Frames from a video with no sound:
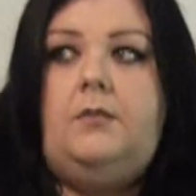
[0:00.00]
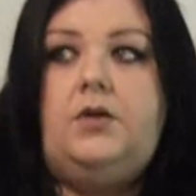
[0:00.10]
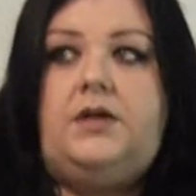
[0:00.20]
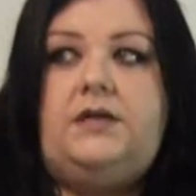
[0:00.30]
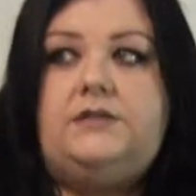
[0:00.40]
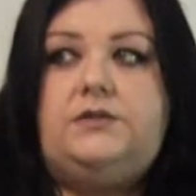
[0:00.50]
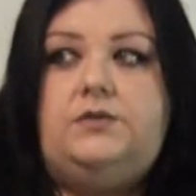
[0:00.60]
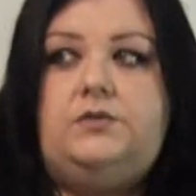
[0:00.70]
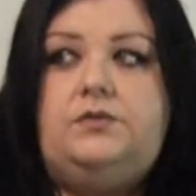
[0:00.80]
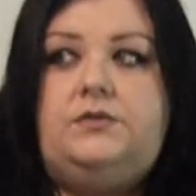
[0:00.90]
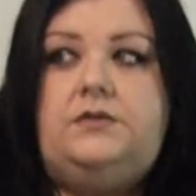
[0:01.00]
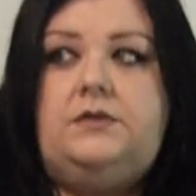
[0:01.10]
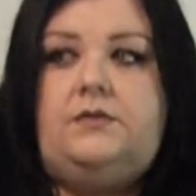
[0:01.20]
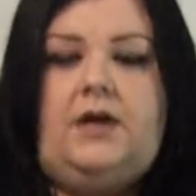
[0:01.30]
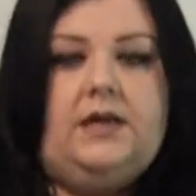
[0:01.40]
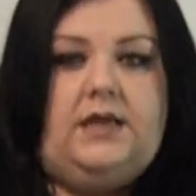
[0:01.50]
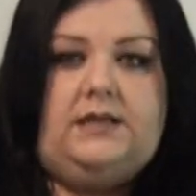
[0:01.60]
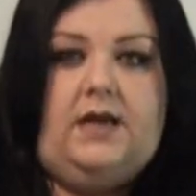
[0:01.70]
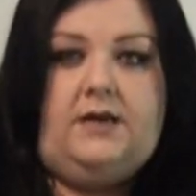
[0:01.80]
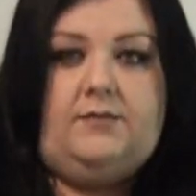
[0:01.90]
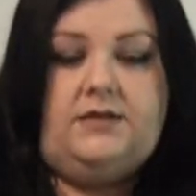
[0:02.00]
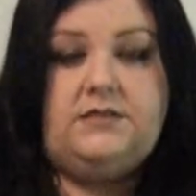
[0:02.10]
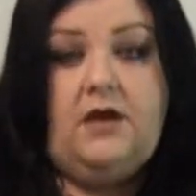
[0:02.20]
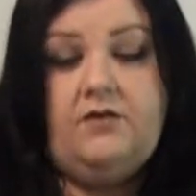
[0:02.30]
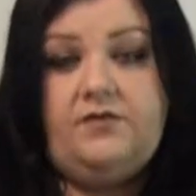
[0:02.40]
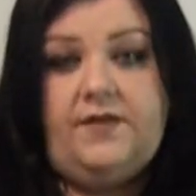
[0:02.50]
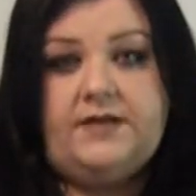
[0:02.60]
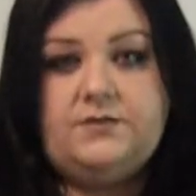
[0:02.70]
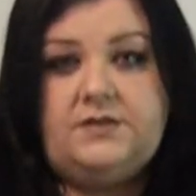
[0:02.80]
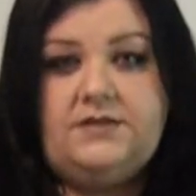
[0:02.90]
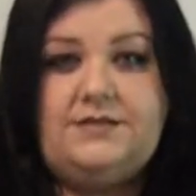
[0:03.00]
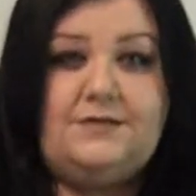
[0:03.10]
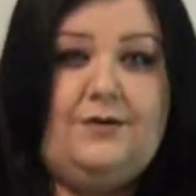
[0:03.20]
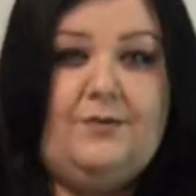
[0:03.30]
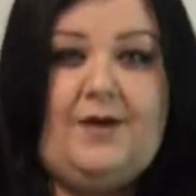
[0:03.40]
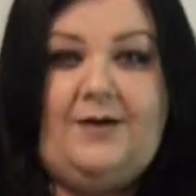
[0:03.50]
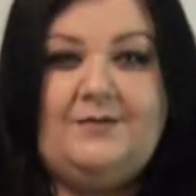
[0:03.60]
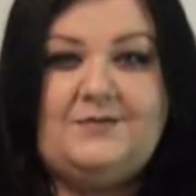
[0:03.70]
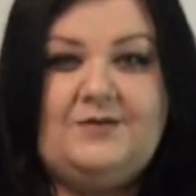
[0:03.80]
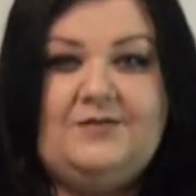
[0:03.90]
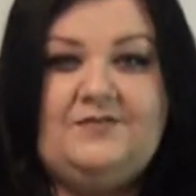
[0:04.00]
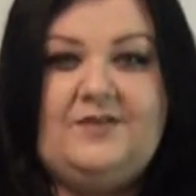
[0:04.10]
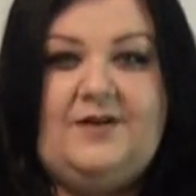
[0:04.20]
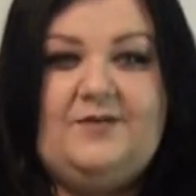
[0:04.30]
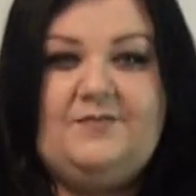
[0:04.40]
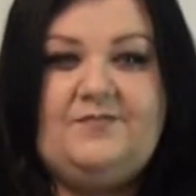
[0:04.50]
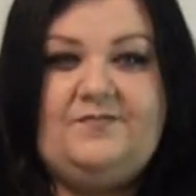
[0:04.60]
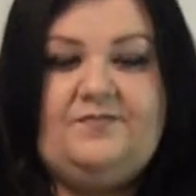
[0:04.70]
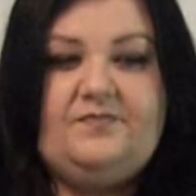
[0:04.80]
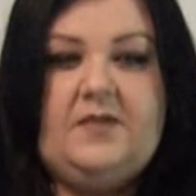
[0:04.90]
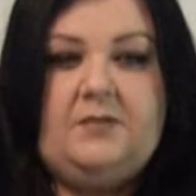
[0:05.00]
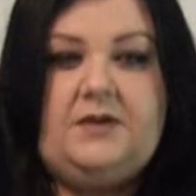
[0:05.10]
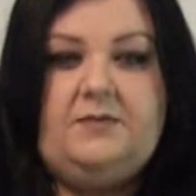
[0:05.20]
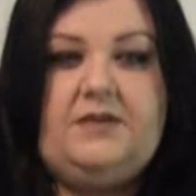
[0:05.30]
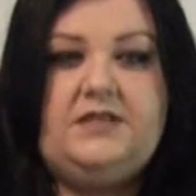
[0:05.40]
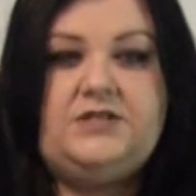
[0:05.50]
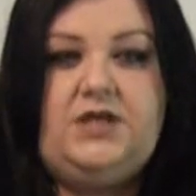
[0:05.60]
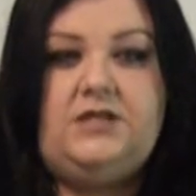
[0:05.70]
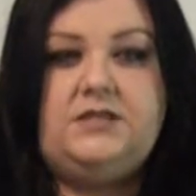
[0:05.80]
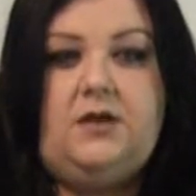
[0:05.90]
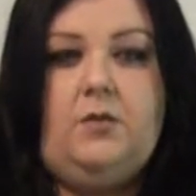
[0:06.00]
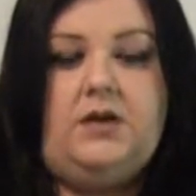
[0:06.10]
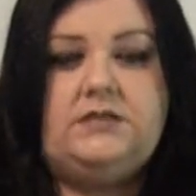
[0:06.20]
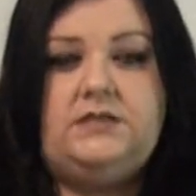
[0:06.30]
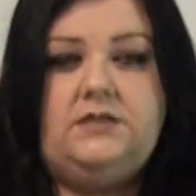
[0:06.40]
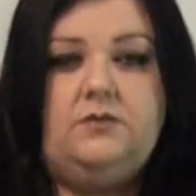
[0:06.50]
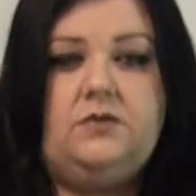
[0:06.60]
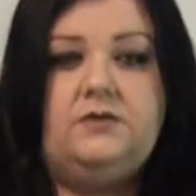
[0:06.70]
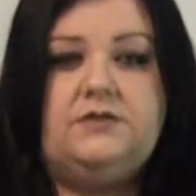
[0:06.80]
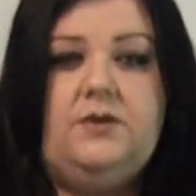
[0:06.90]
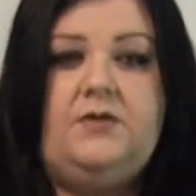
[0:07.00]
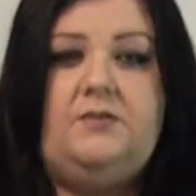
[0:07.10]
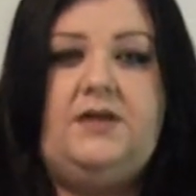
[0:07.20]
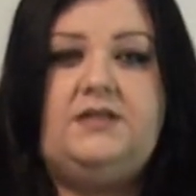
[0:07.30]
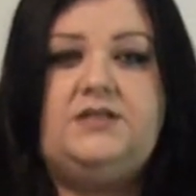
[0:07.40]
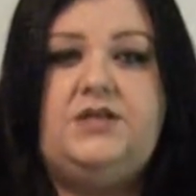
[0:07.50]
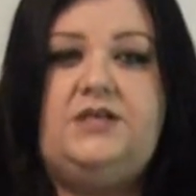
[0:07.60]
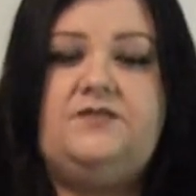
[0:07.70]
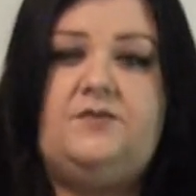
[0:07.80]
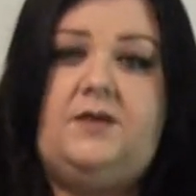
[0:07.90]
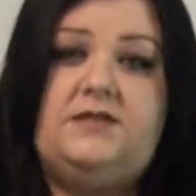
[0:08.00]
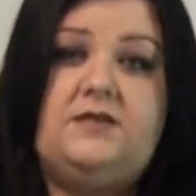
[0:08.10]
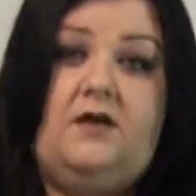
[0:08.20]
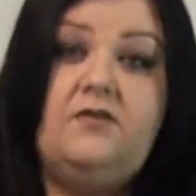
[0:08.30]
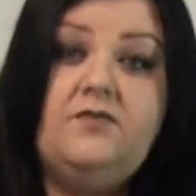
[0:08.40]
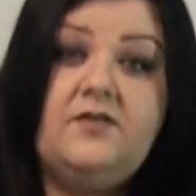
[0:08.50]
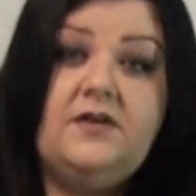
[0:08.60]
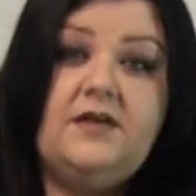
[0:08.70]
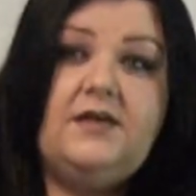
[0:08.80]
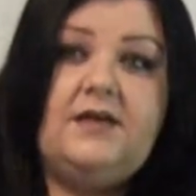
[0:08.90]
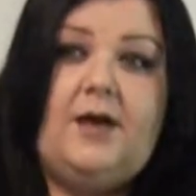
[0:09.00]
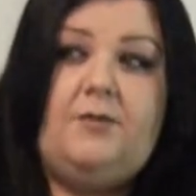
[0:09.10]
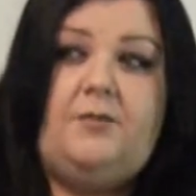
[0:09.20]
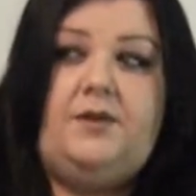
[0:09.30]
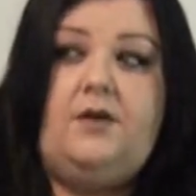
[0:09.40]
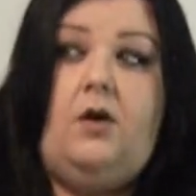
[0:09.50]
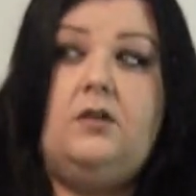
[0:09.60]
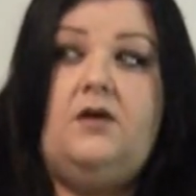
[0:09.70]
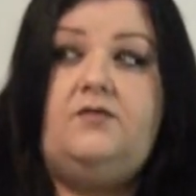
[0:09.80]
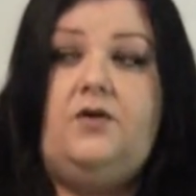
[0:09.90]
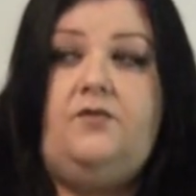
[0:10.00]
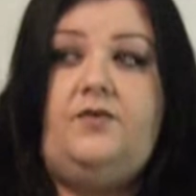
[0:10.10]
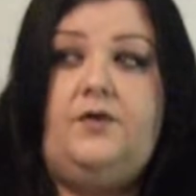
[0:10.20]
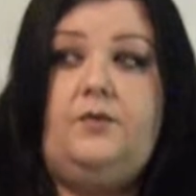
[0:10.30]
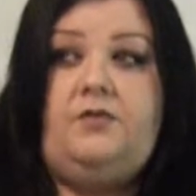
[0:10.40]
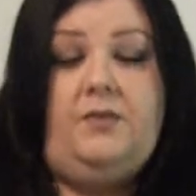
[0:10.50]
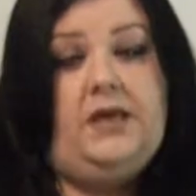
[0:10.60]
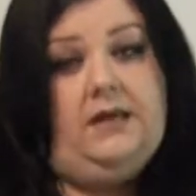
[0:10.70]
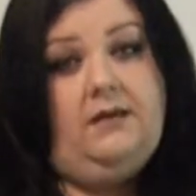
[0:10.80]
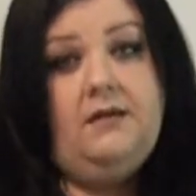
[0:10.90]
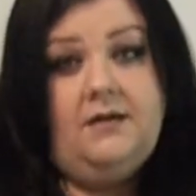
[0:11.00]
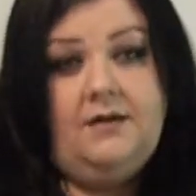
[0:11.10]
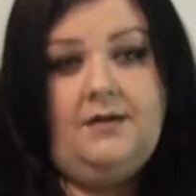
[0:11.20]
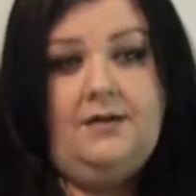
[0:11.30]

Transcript: I'm looking to eradicate that in myself, and that's what this is all about. Sort of, I'm going to be the change that I want to see in the world, so I'm going to make the change for myself. I'm going to be all love, no fear with me,